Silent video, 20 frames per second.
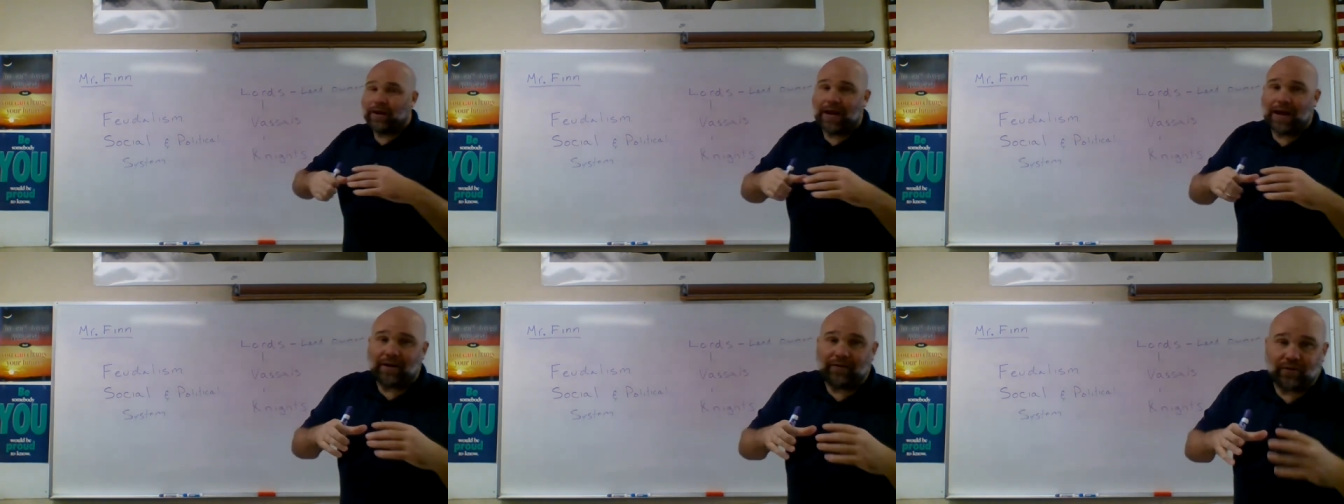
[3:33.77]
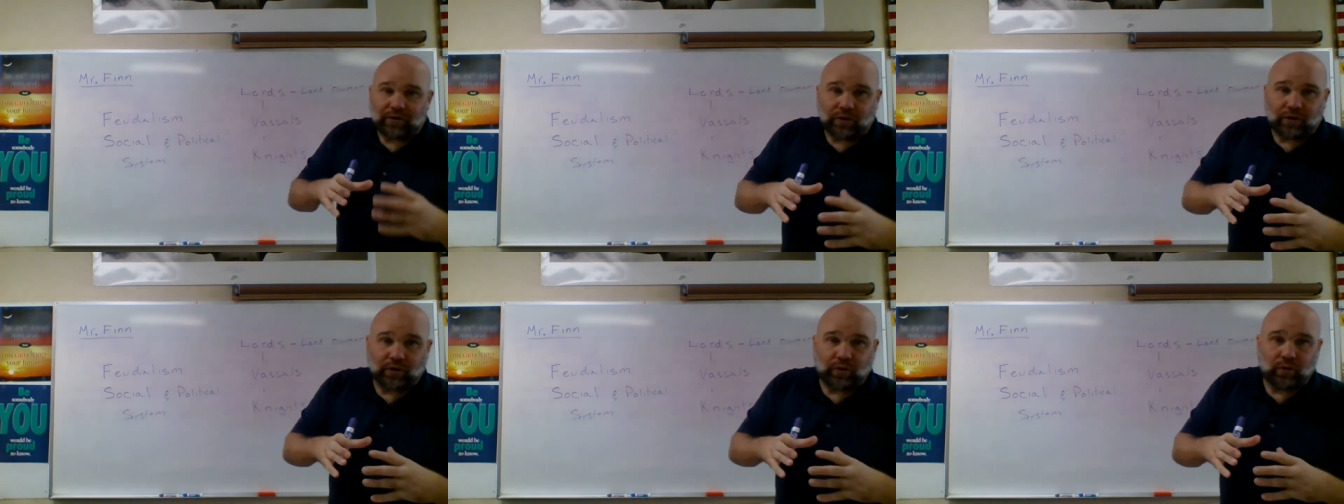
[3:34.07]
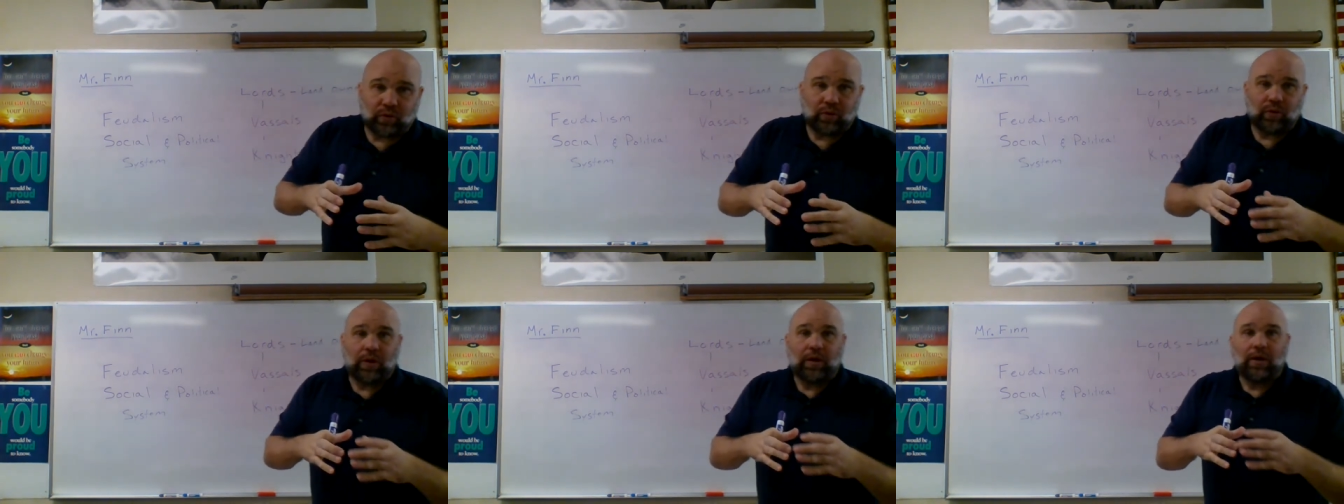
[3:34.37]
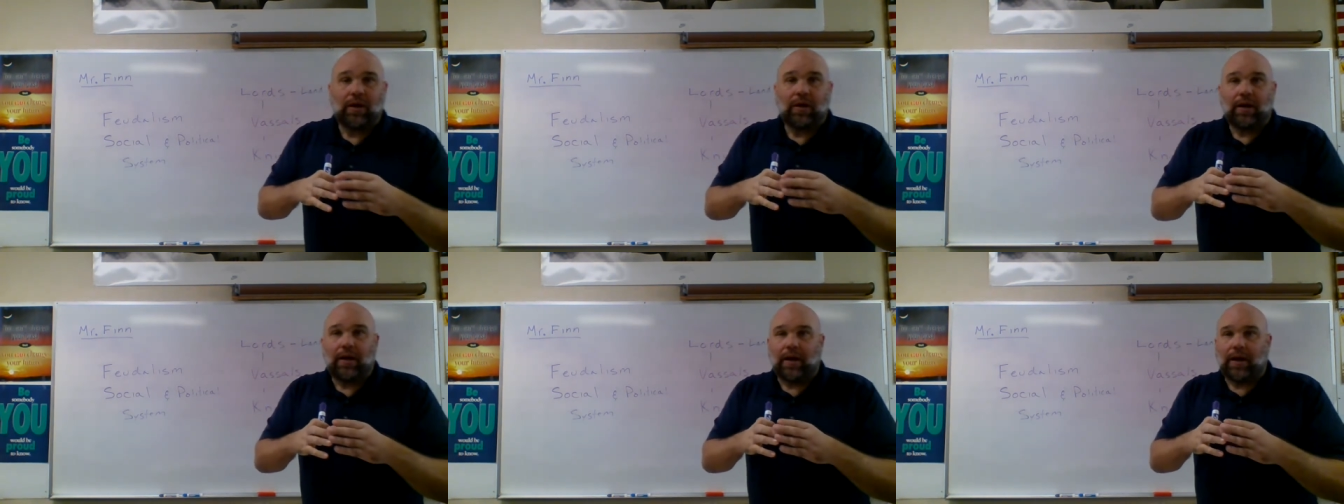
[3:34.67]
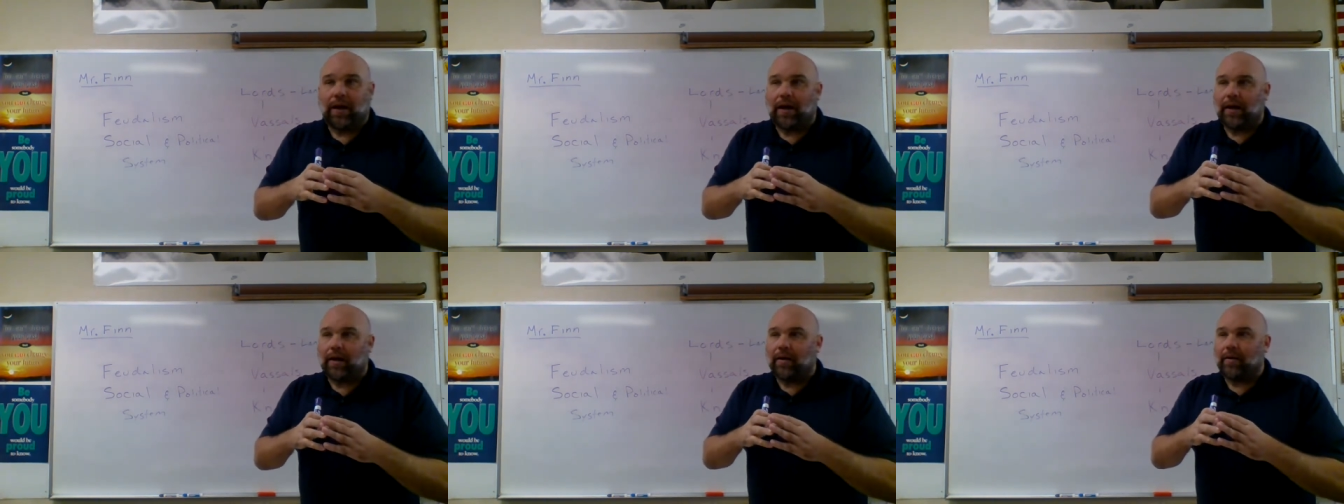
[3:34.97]
have to,
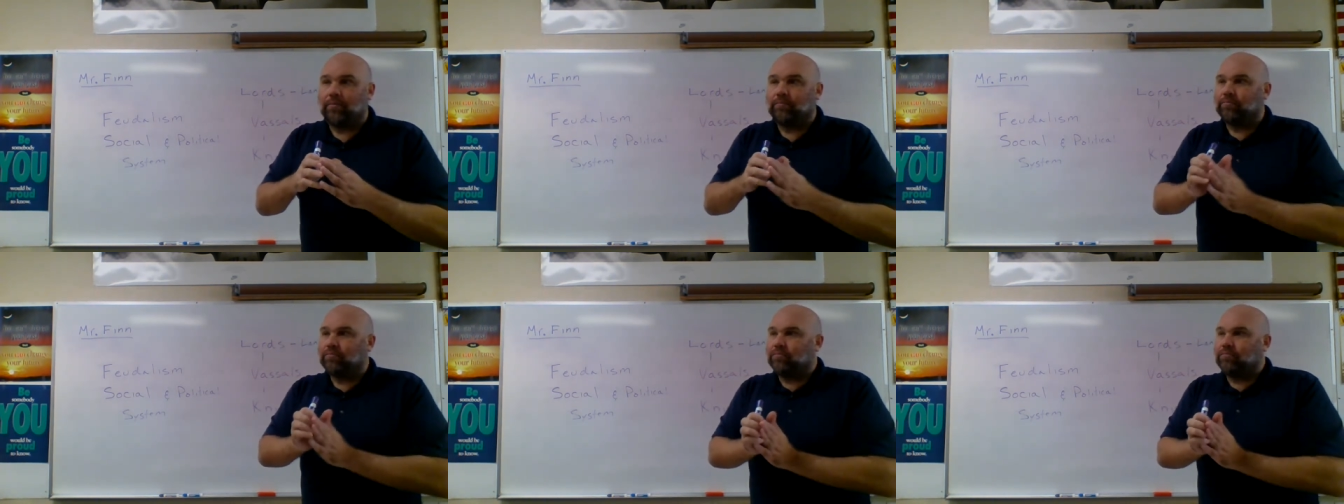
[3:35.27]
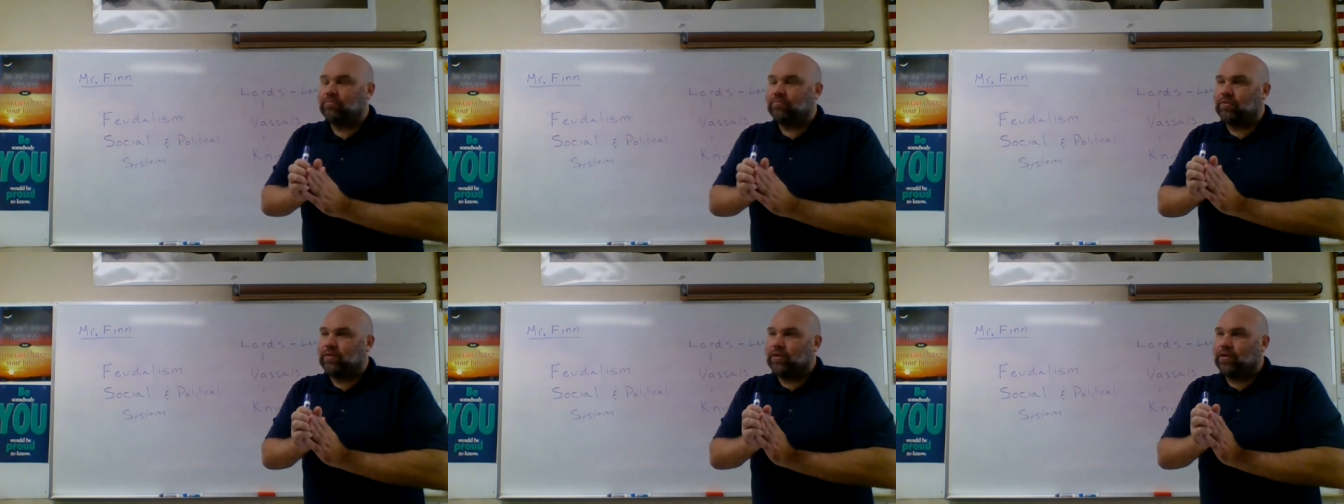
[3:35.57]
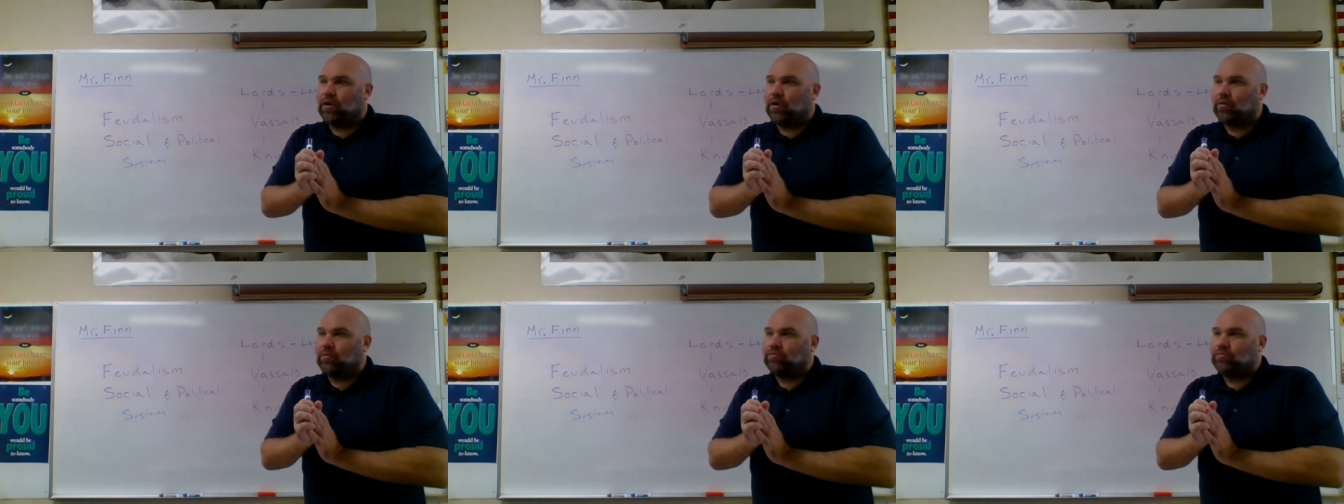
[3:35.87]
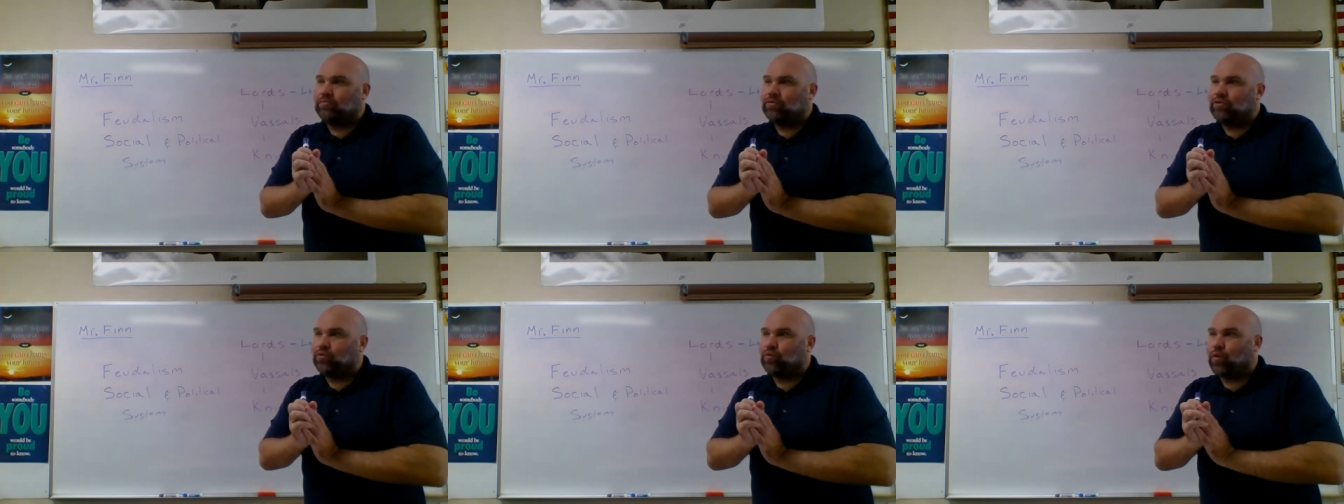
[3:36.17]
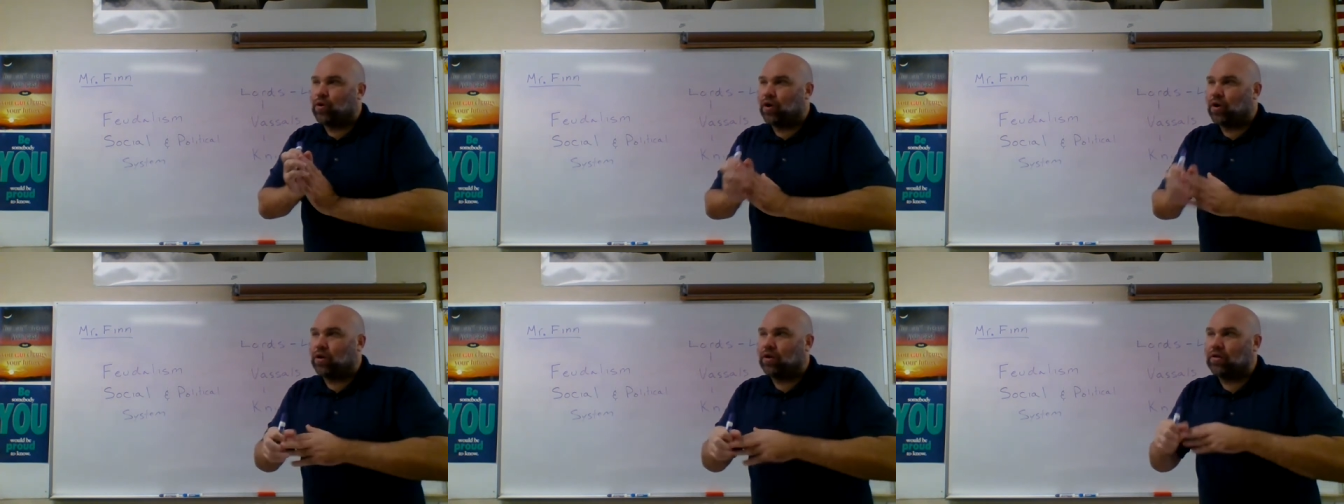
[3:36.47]
uh, you know,
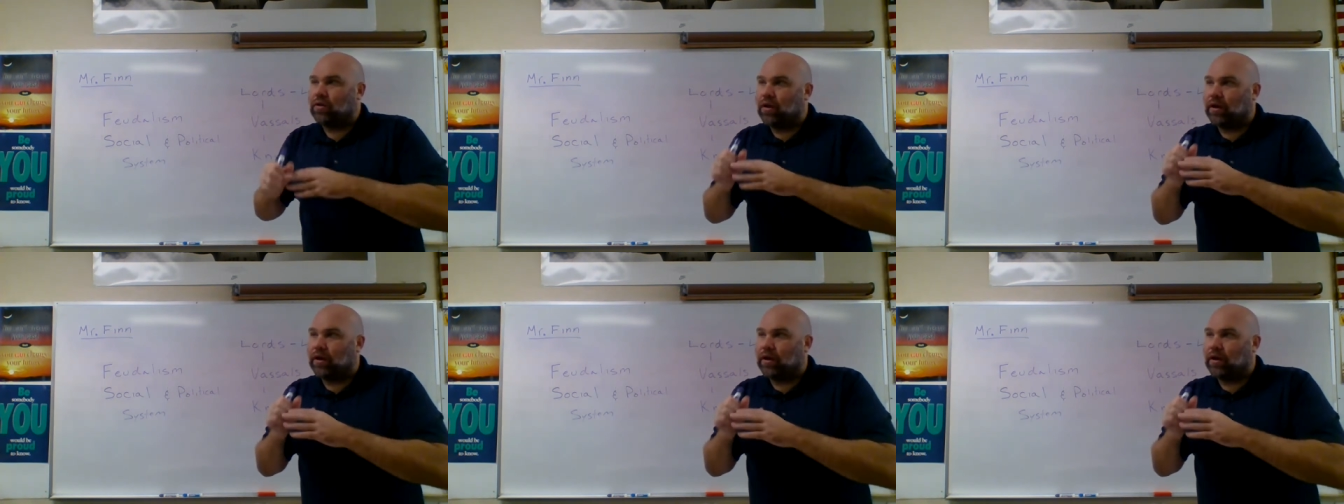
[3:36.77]
swear a,